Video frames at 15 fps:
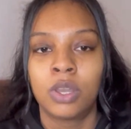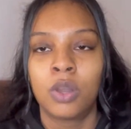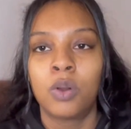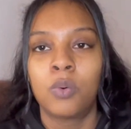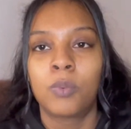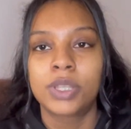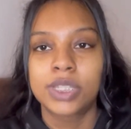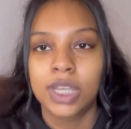
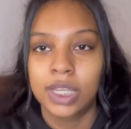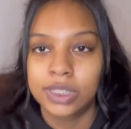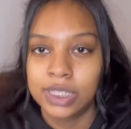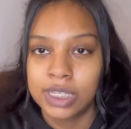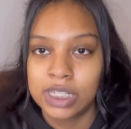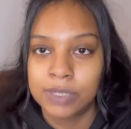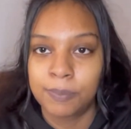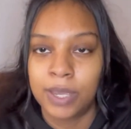once I got the
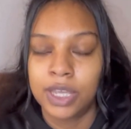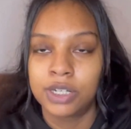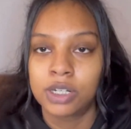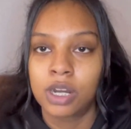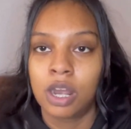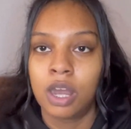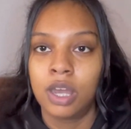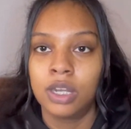
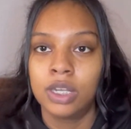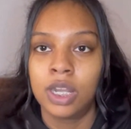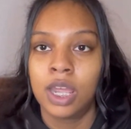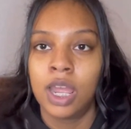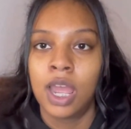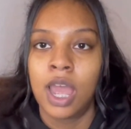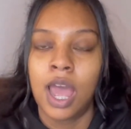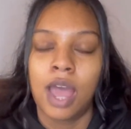expander on,
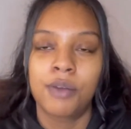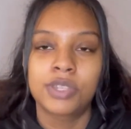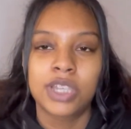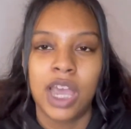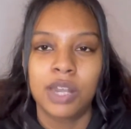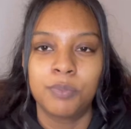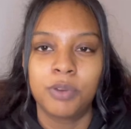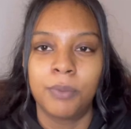I was
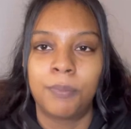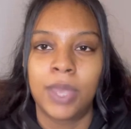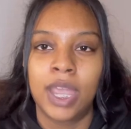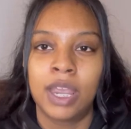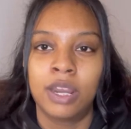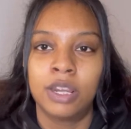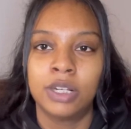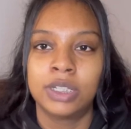kind of
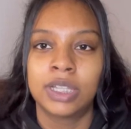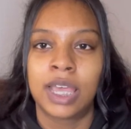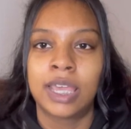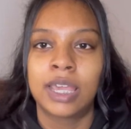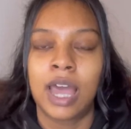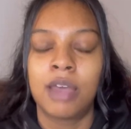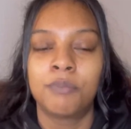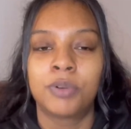prepared,
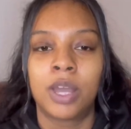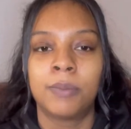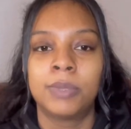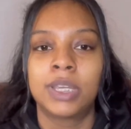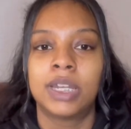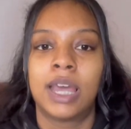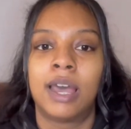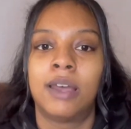like I'm probably
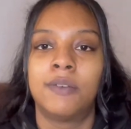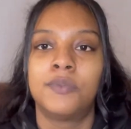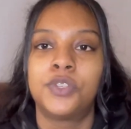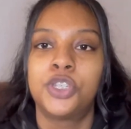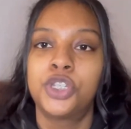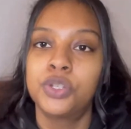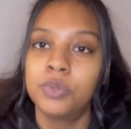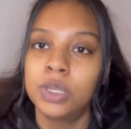gonna have
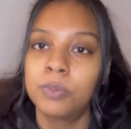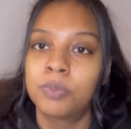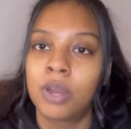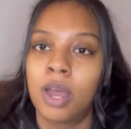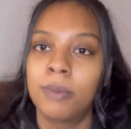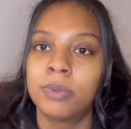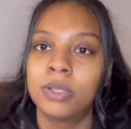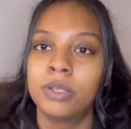chewing
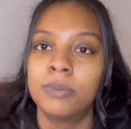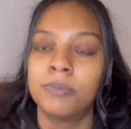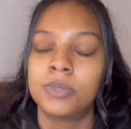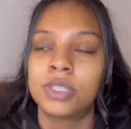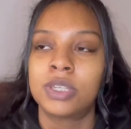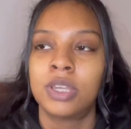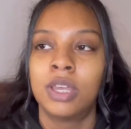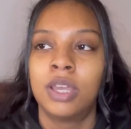
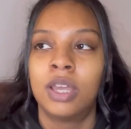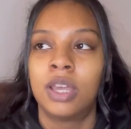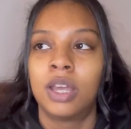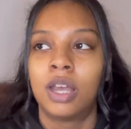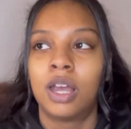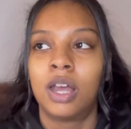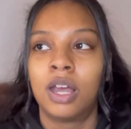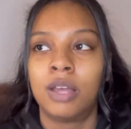problems,
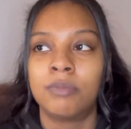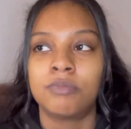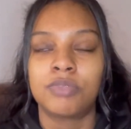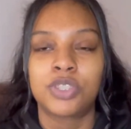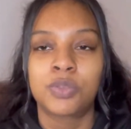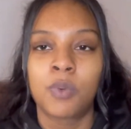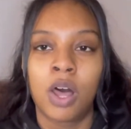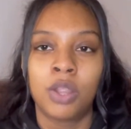
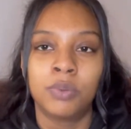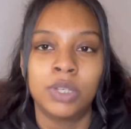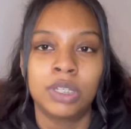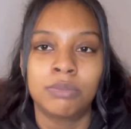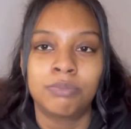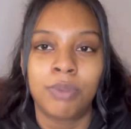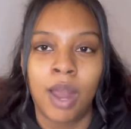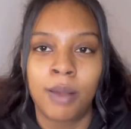
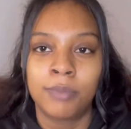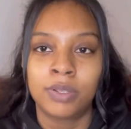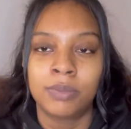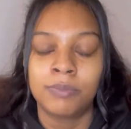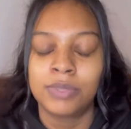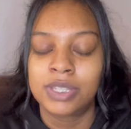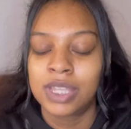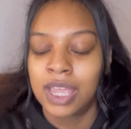swallowing
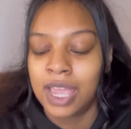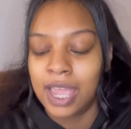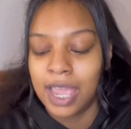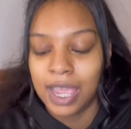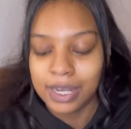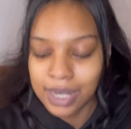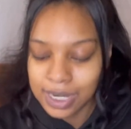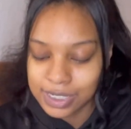problems,
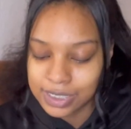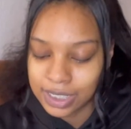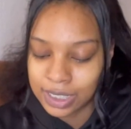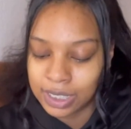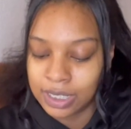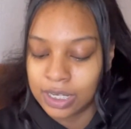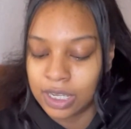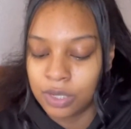and I
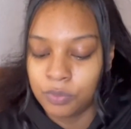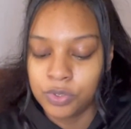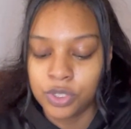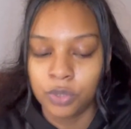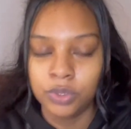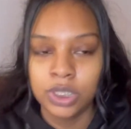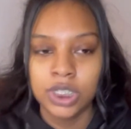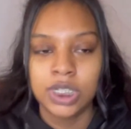did. It was
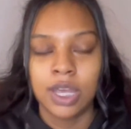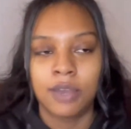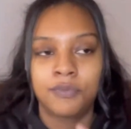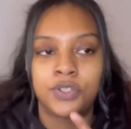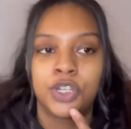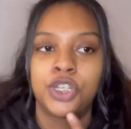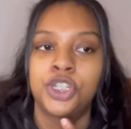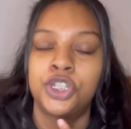only
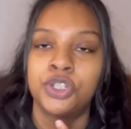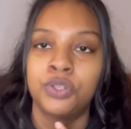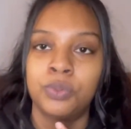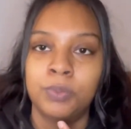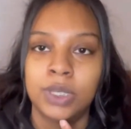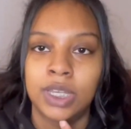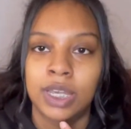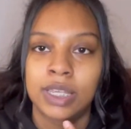tough to chew
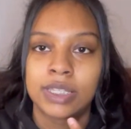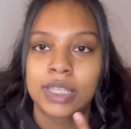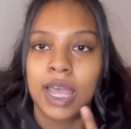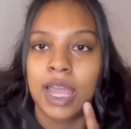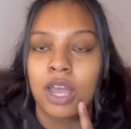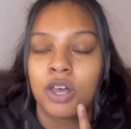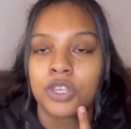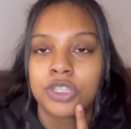because
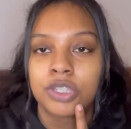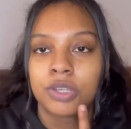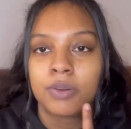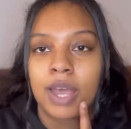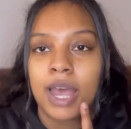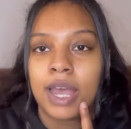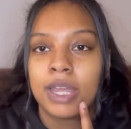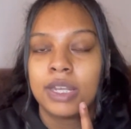I also
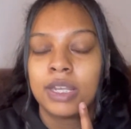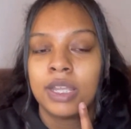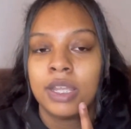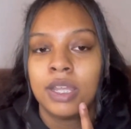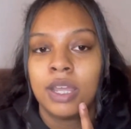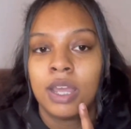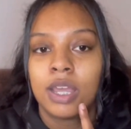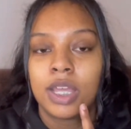had
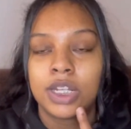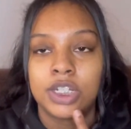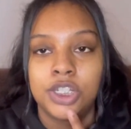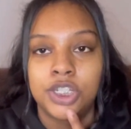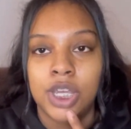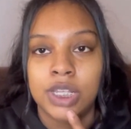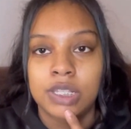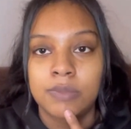an
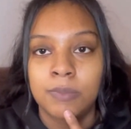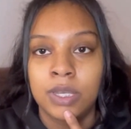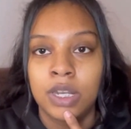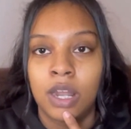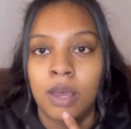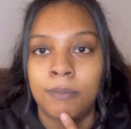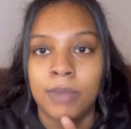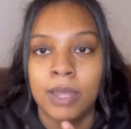
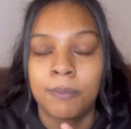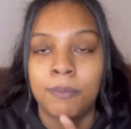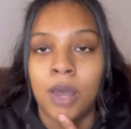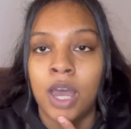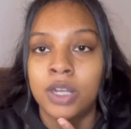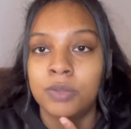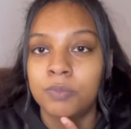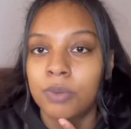adjustment on my
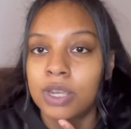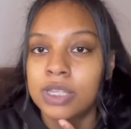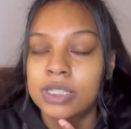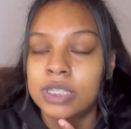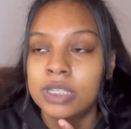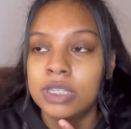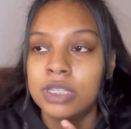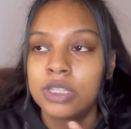bottom
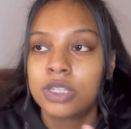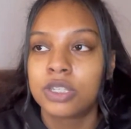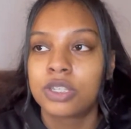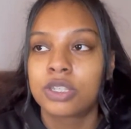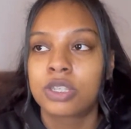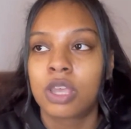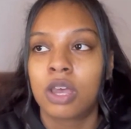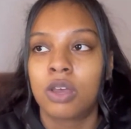braces,
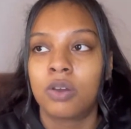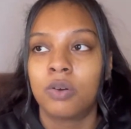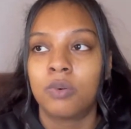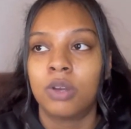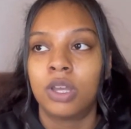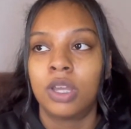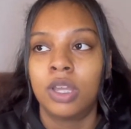so